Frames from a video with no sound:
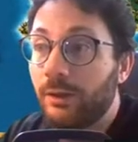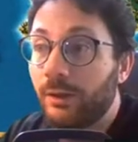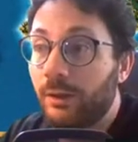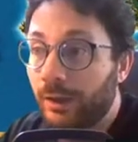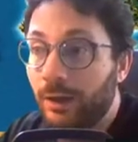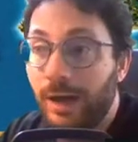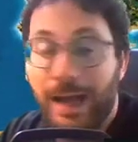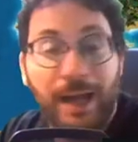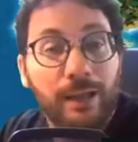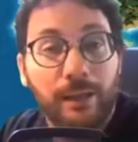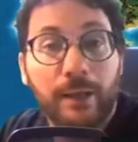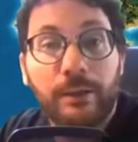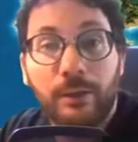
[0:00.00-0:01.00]
that are
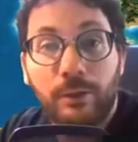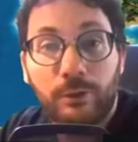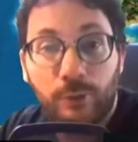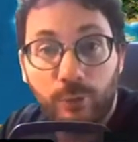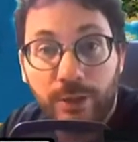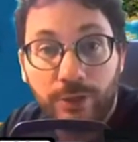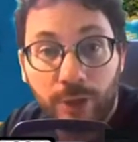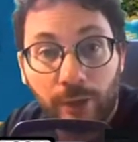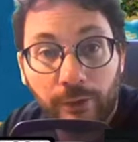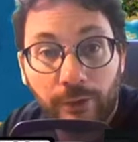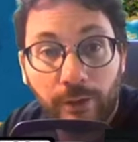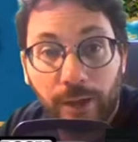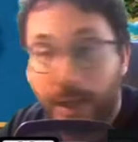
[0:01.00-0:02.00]
allied to each
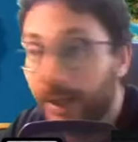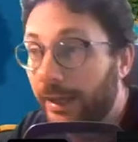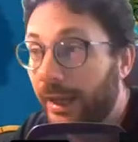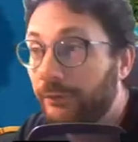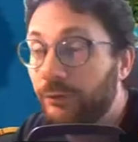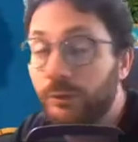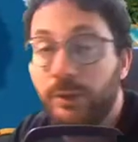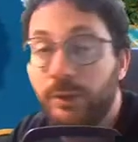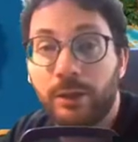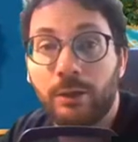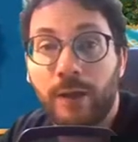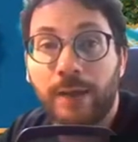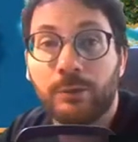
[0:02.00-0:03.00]
other and have to
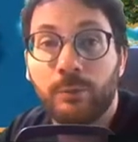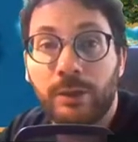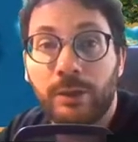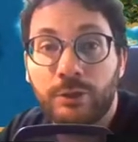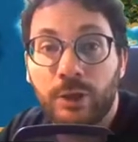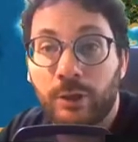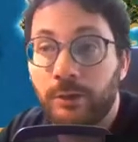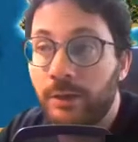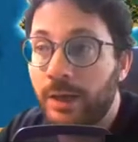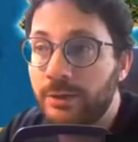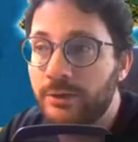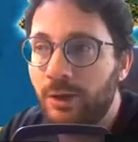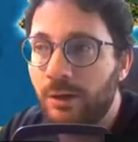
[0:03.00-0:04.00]
interact with each other
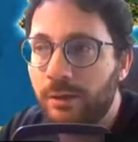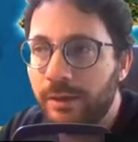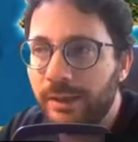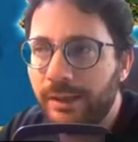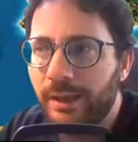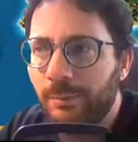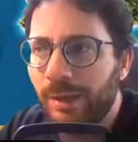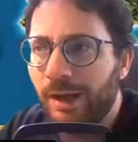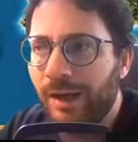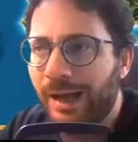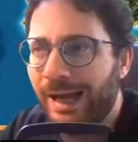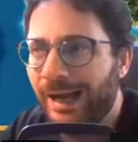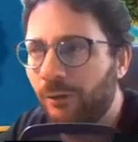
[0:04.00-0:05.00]
and start thinking
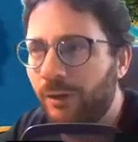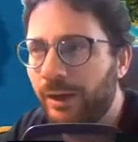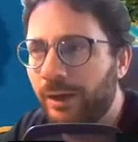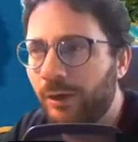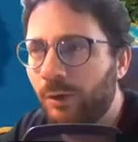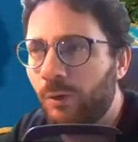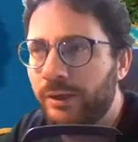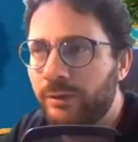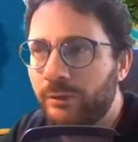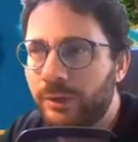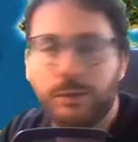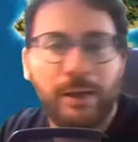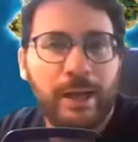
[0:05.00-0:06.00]
about how they are going
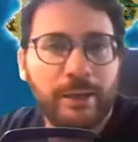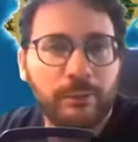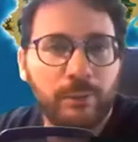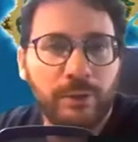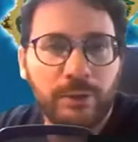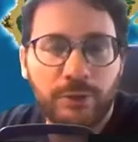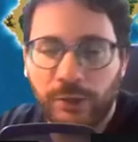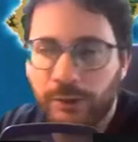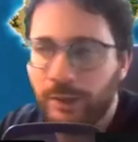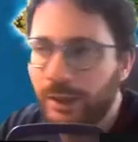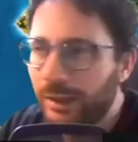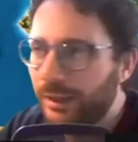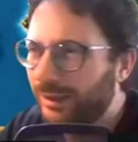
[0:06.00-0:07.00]
to interact with each other.
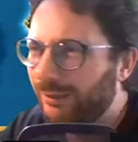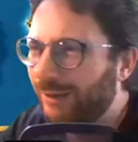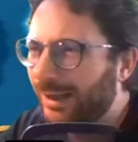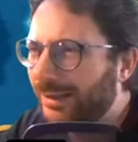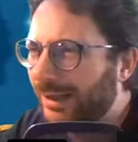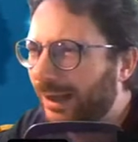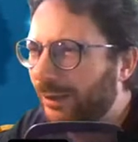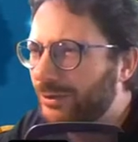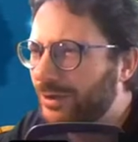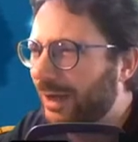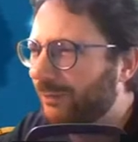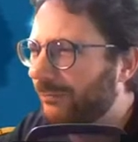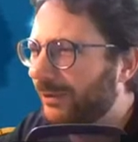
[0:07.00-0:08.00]
Now, right now, there's
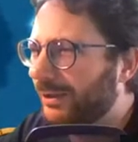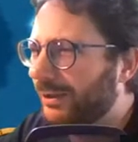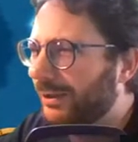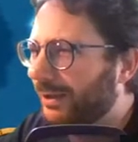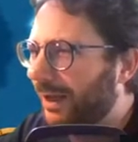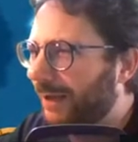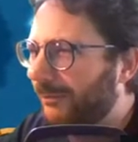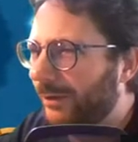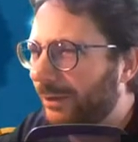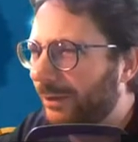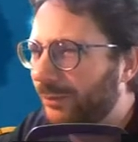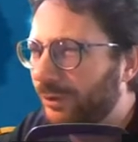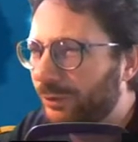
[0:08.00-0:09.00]
not really a lot for
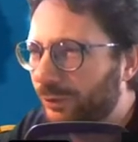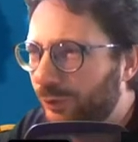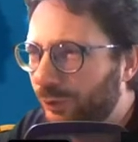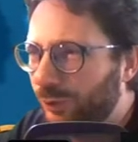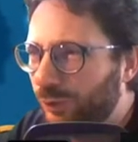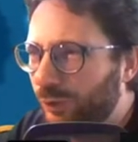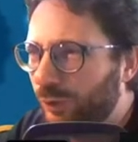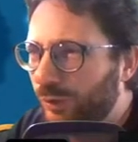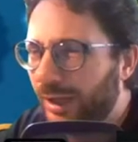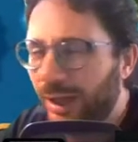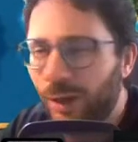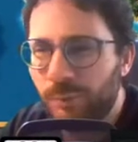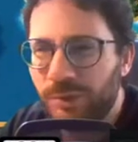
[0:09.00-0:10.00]
them to do
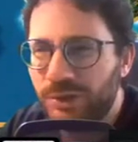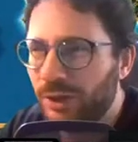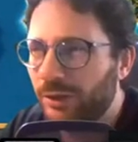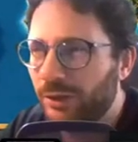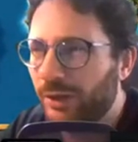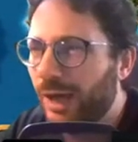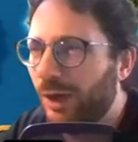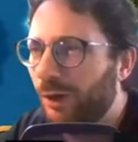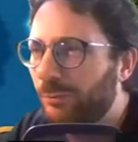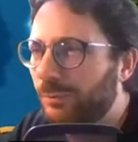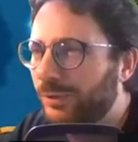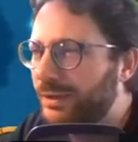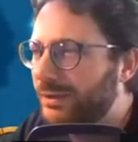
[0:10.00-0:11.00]
to help each other
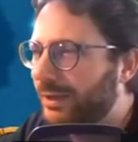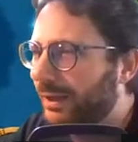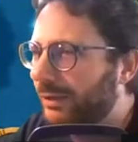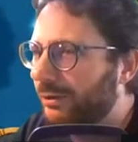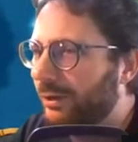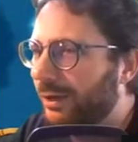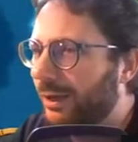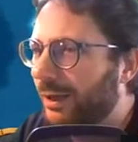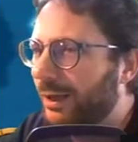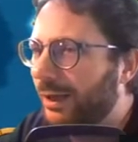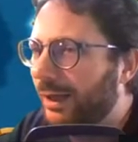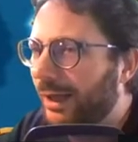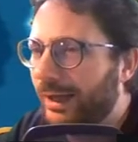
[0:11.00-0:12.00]
out. But let's take a look.
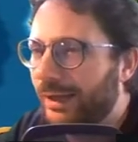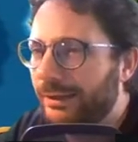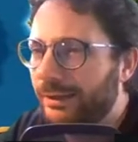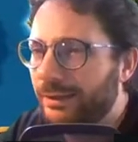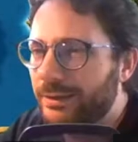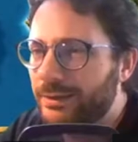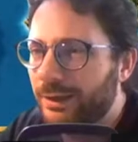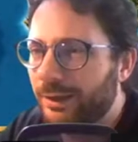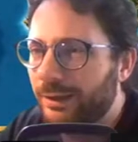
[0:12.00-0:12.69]
I got this